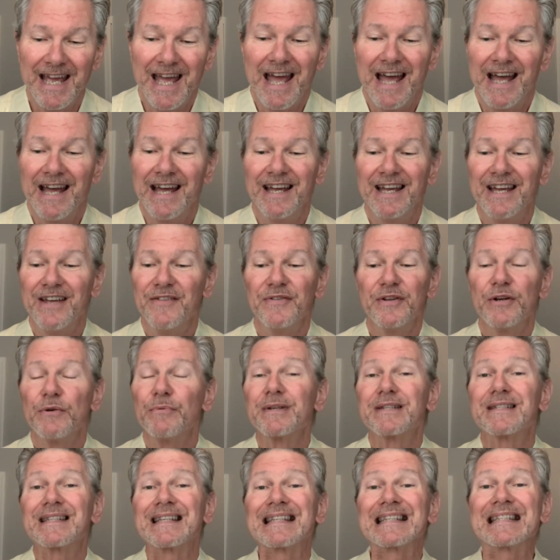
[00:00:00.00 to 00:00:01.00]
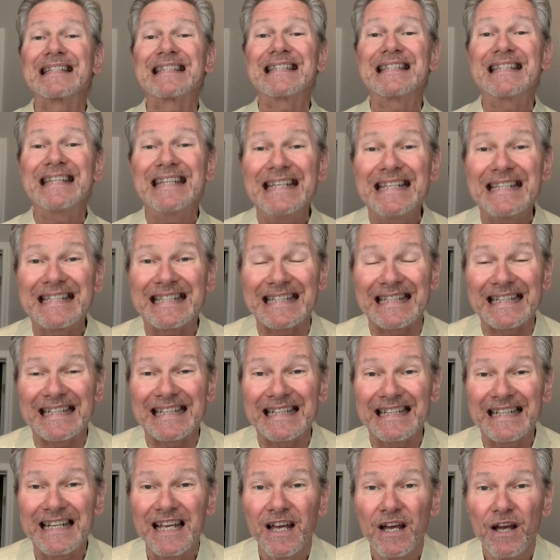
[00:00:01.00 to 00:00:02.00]
and there is a
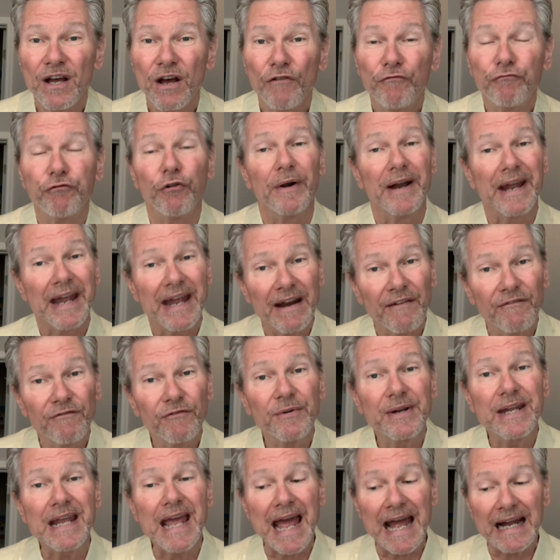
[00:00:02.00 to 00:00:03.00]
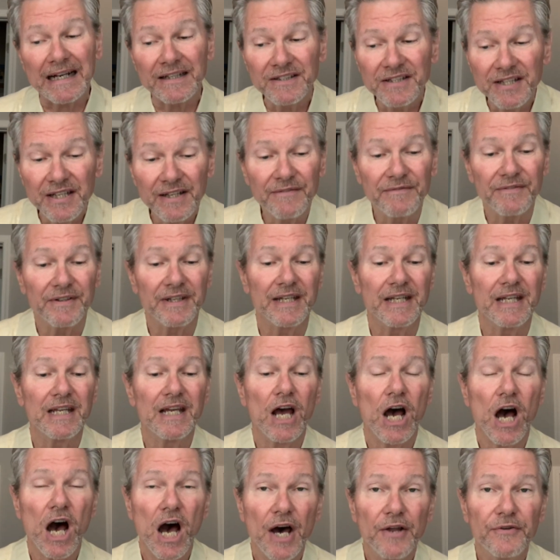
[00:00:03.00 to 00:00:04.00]
season for every activity
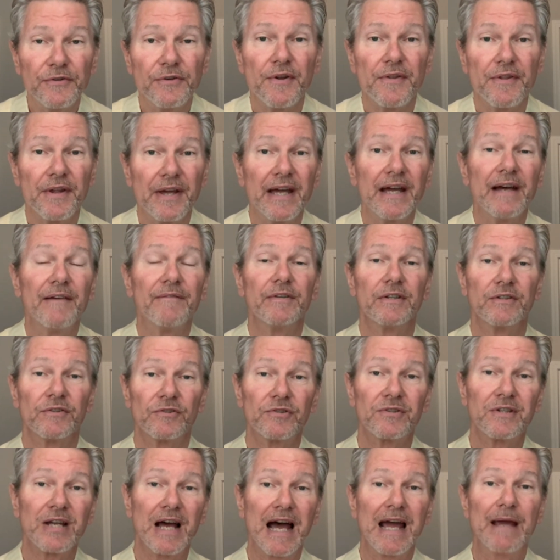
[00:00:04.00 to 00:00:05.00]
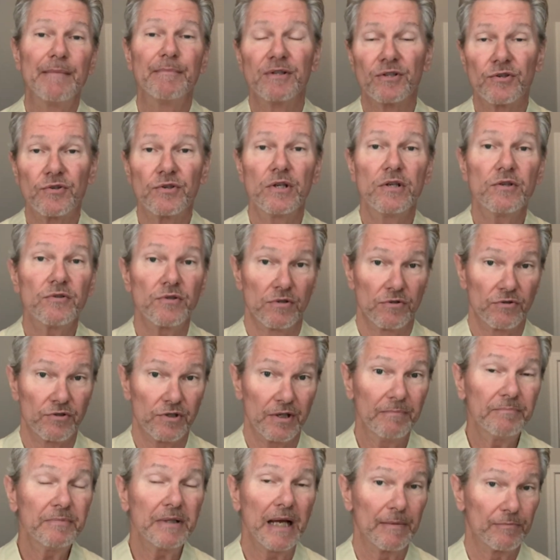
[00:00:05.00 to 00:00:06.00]
under the heavens. Time and season
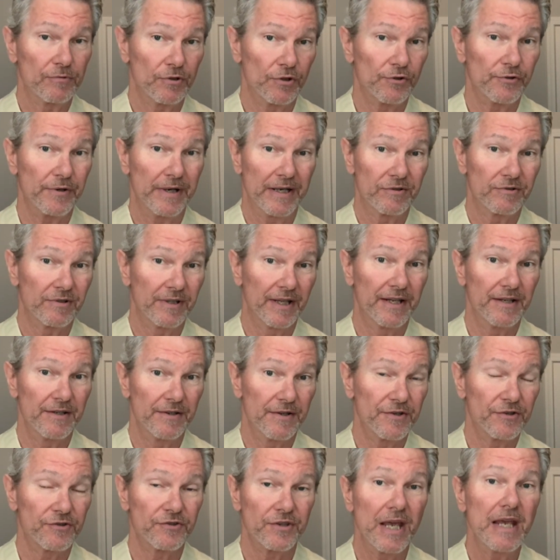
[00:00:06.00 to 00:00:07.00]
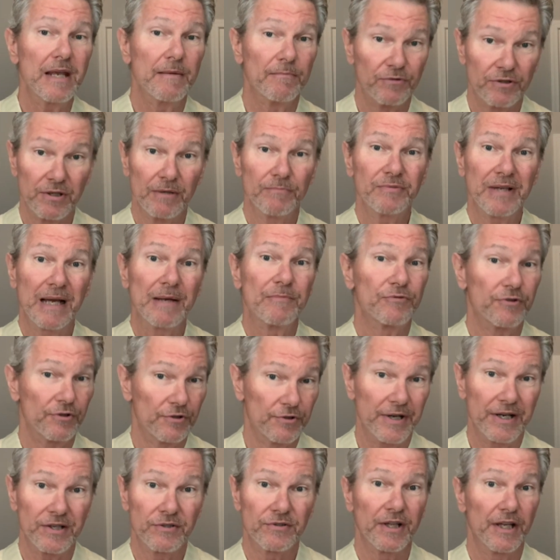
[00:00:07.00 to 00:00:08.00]
sometimes are translated the same. Sometimes they're
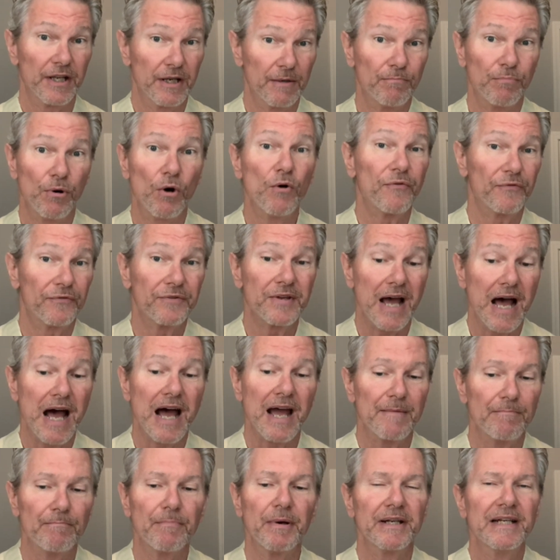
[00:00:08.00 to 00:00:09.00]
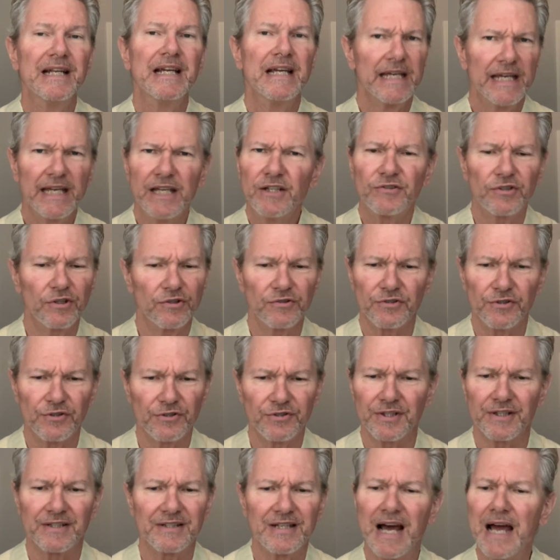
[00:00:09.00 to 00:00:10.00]
translated both time. But he says
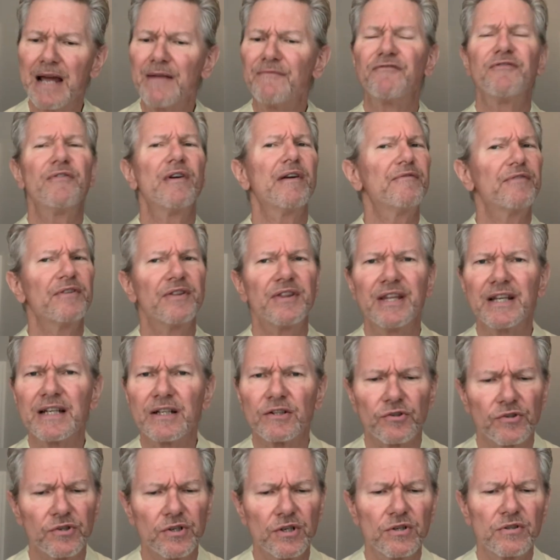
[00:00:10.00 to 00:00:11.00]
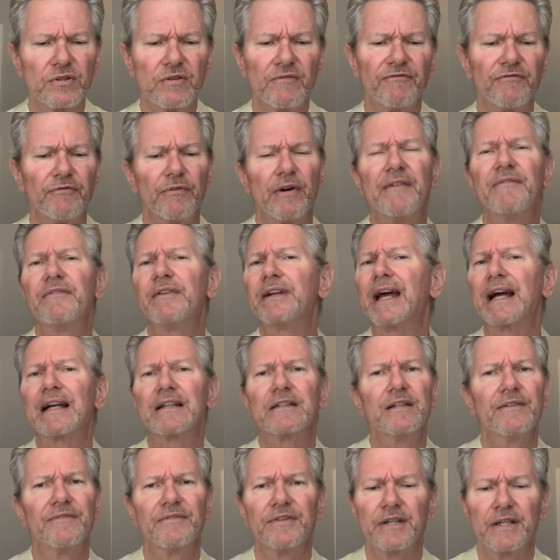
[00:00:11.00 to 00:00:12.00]
there's a time for everything, a season for every
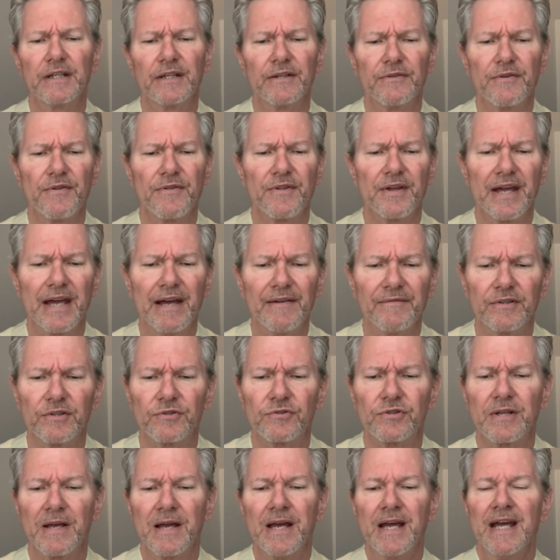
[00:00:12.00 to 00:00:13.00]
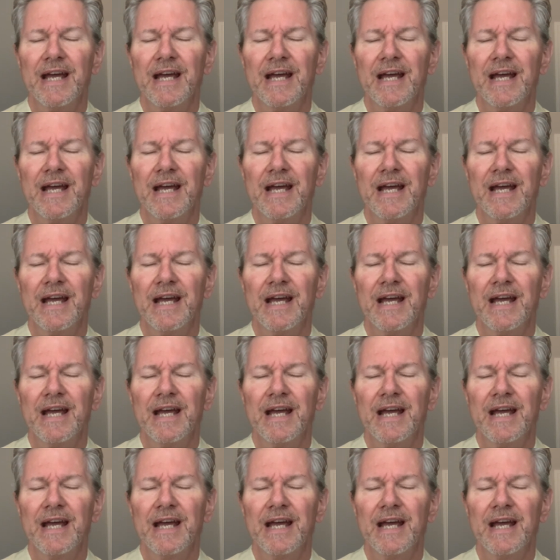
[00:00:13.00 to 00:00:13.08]
activity under the heavens.